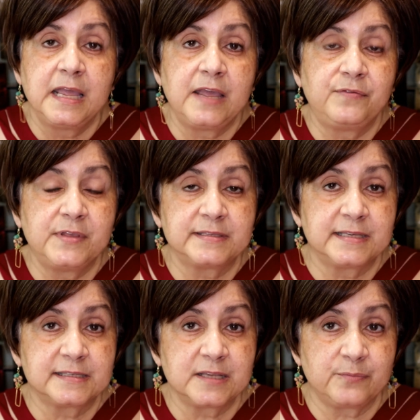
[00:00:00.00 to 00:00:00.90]
if this
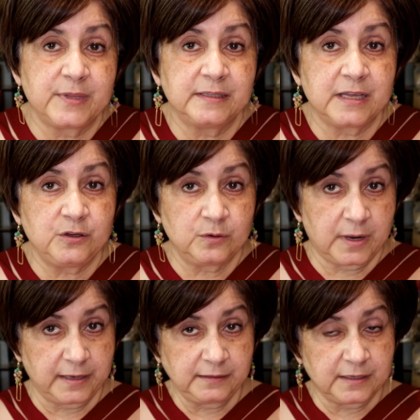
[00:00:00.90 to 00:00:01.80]
is something that you
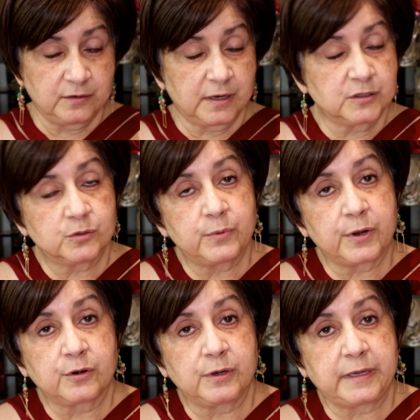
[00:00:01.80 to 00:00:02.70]
like to
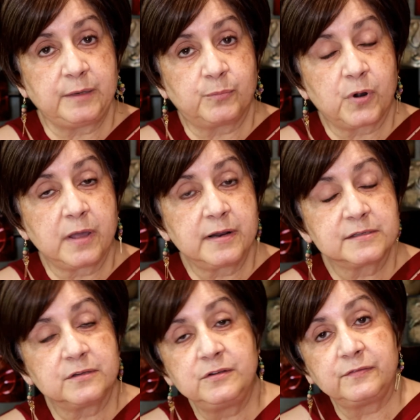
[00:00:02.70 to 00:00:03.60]
wear clean
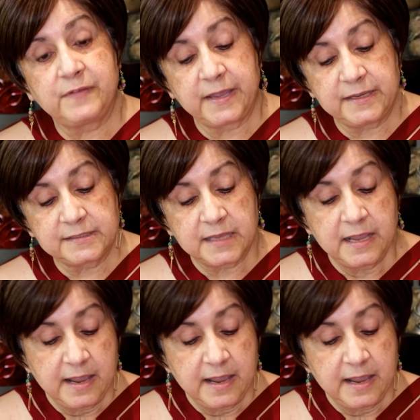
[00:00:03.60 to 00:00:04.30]
products on your face.